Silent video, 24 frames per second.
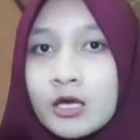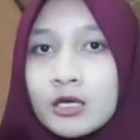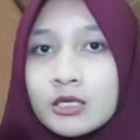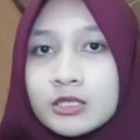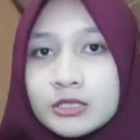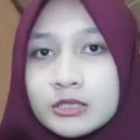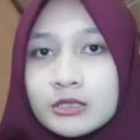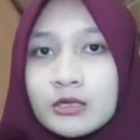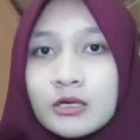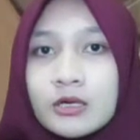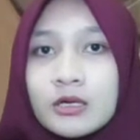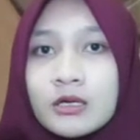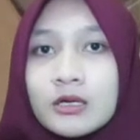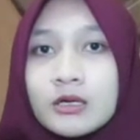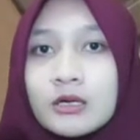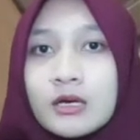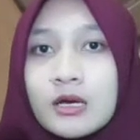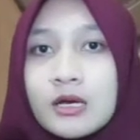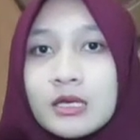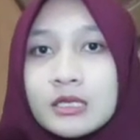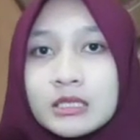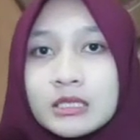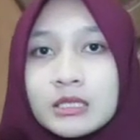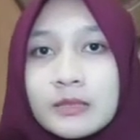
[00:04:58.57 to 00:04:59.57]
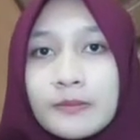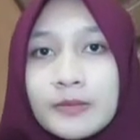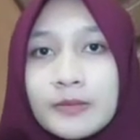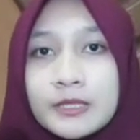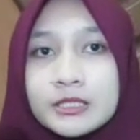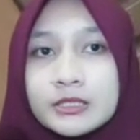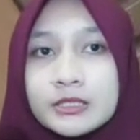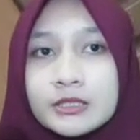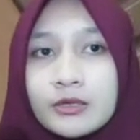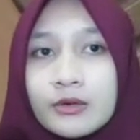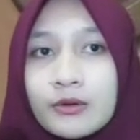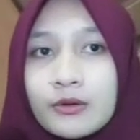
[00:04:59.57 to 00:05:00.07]
So, the
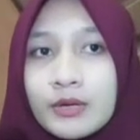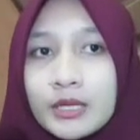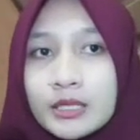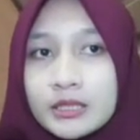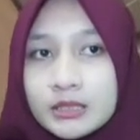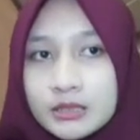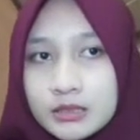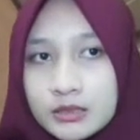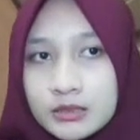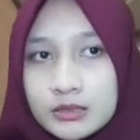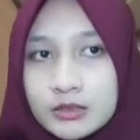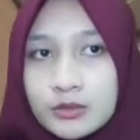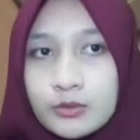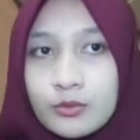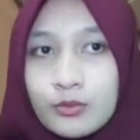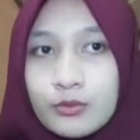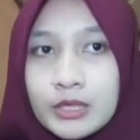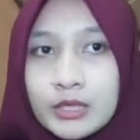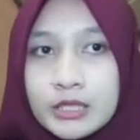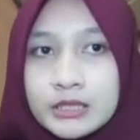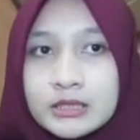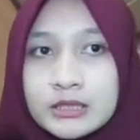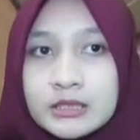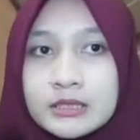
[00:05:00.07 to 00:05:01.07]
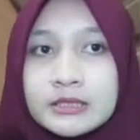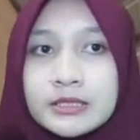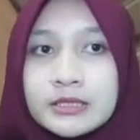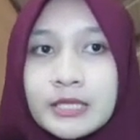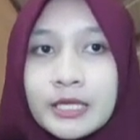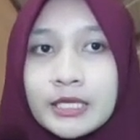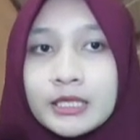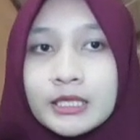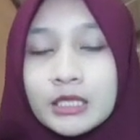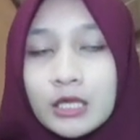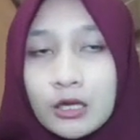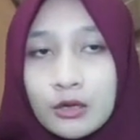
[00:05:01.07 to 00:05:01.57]
best correction was,
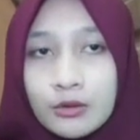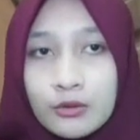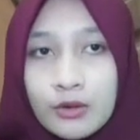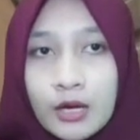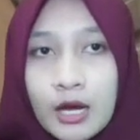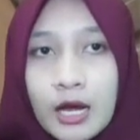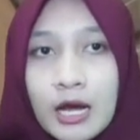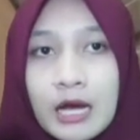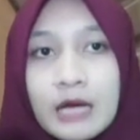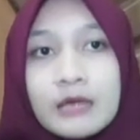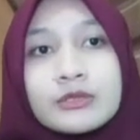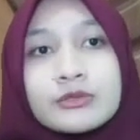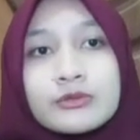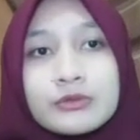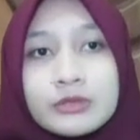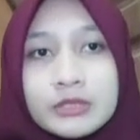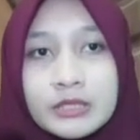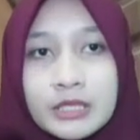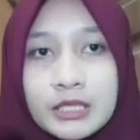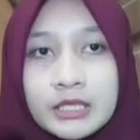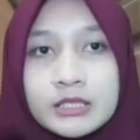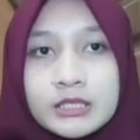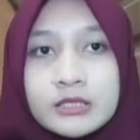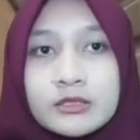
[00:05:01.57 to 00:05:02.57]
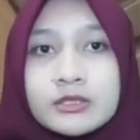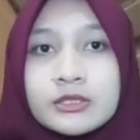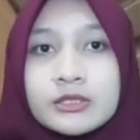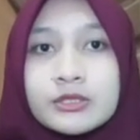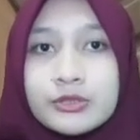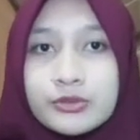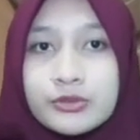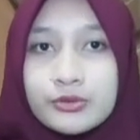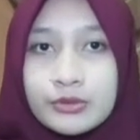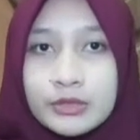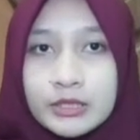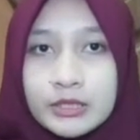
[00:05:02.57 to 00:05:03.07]
they know how to teach
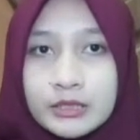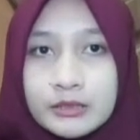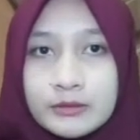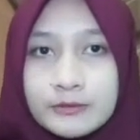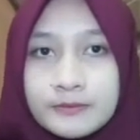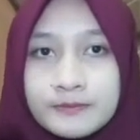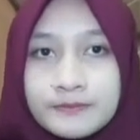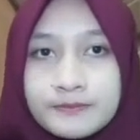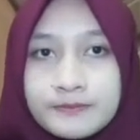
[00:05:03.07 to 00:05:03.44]
student.